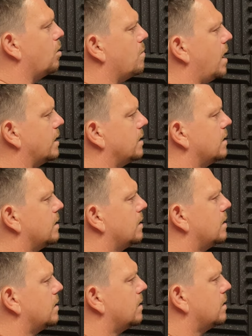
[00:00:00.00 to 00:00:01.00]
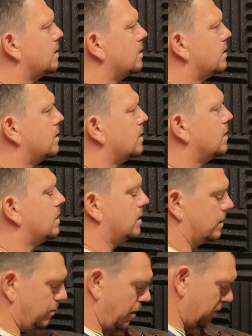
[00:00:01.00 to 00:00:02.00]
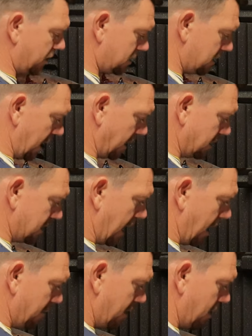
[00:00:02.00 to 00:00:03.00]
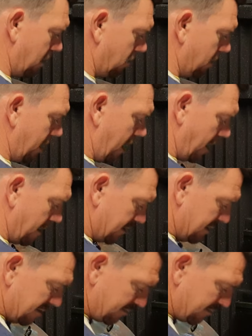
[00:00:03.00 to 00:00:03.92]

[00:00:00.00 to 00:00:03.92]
go mad. Remember, it's night time. Okay,